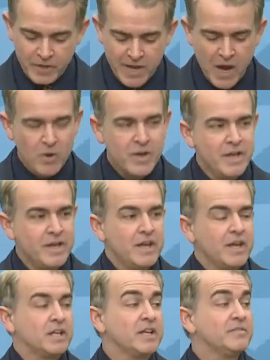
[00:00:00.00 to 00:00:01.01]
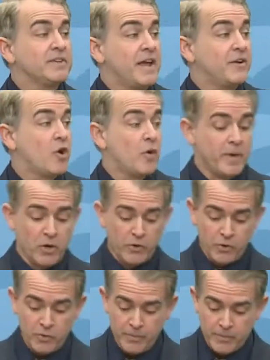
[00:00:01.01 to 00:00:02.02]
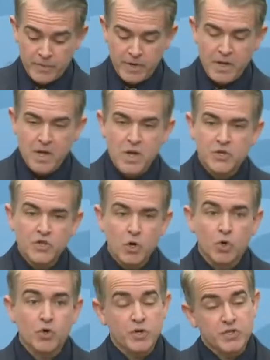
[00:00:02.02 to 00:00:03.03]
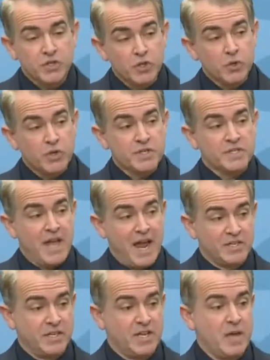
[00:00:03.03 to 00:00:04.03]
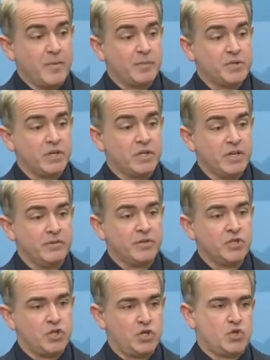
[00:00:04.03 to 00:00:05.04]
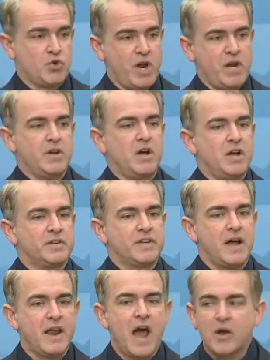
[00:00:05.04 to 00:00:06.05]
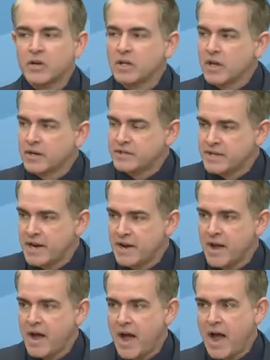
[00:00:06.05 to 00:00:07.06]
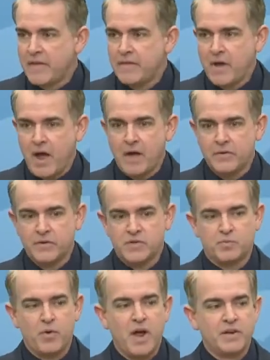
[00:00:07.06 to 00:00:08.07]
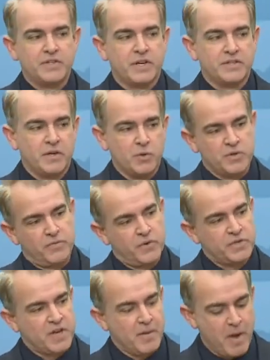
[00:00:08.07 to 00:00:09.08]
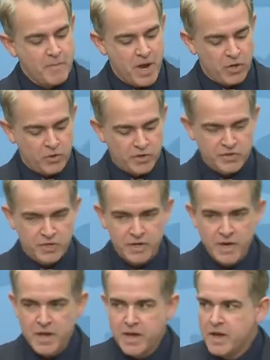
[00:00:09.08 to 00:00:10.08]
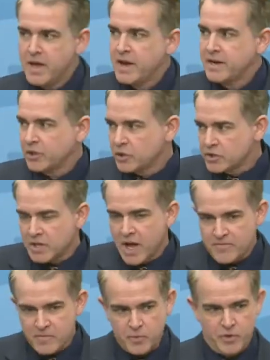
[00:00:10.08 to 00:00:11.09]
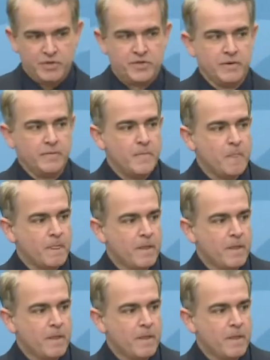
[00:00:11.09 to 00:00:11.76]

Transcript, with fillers: Now, Cleveland had an all-male group. So Kristen Lukas actually came up to Cleveland to train us on how to collect data on, on this project, and it was the first time I met Kristen. And I learned a lot from Kristen.